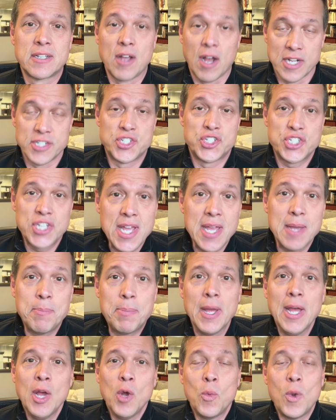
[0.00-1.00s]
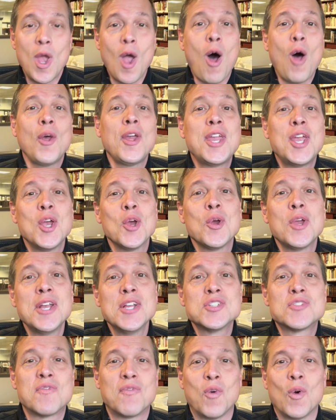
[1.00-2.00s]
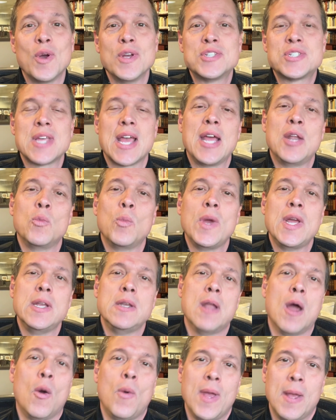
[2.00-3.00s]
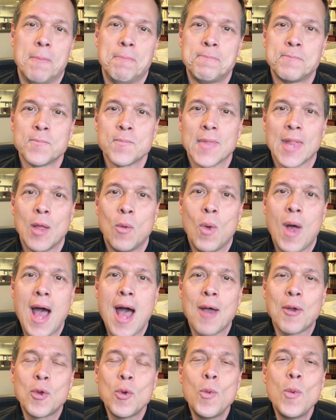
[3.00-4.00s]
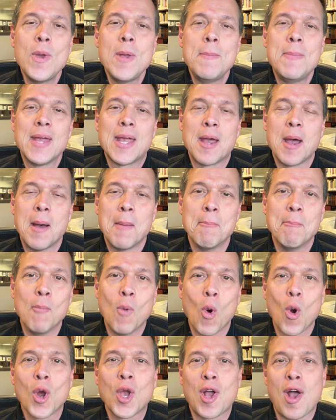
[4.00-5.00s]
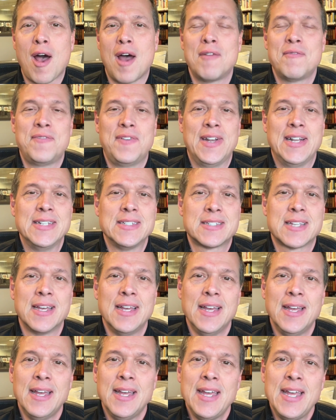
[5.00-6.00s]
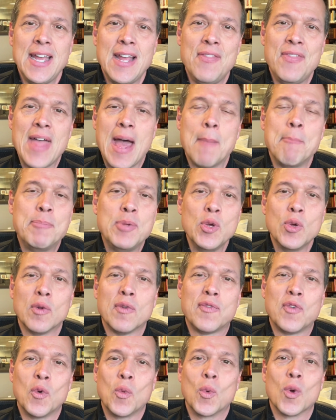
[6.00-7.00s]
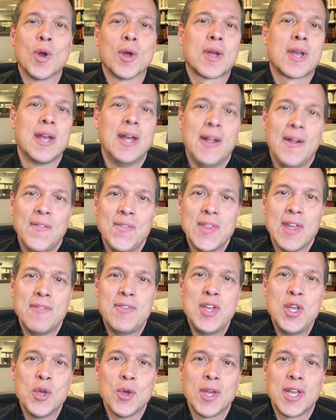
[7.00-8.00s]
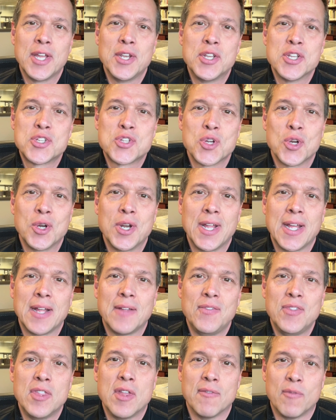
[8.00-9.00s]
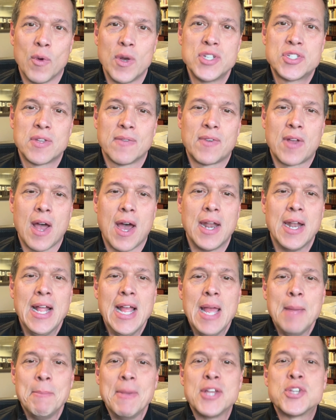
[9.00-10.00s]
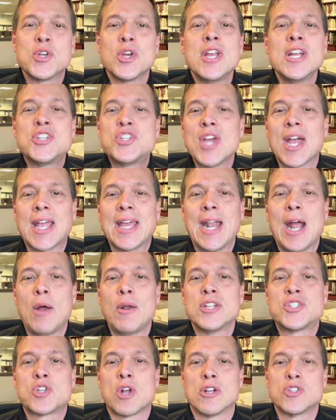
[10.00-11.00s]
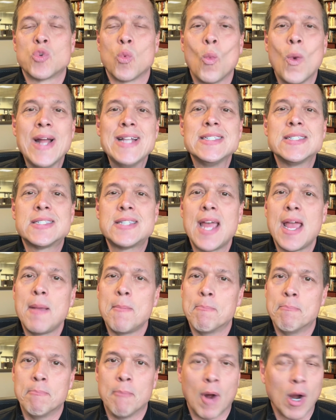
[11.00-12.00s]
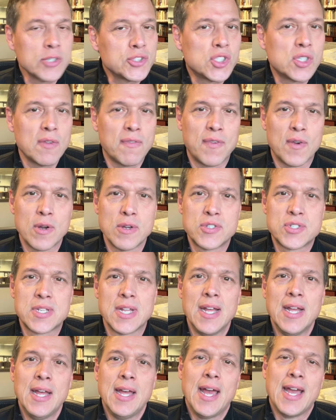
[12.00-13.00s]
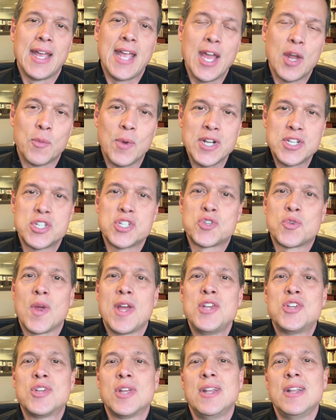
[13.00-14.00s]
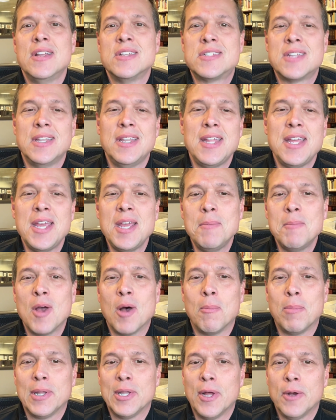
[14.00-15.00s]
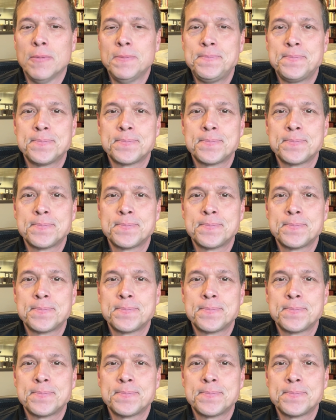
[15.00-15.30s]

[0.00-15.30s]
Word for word: God's sheep, we all hear his voice and we know him. Well, how can we become more confident in that beautiful work of hearing and discerning the voice of God? Make sure you check it out. It starts Wednesday, March the 1st. Again, registration is in the email below.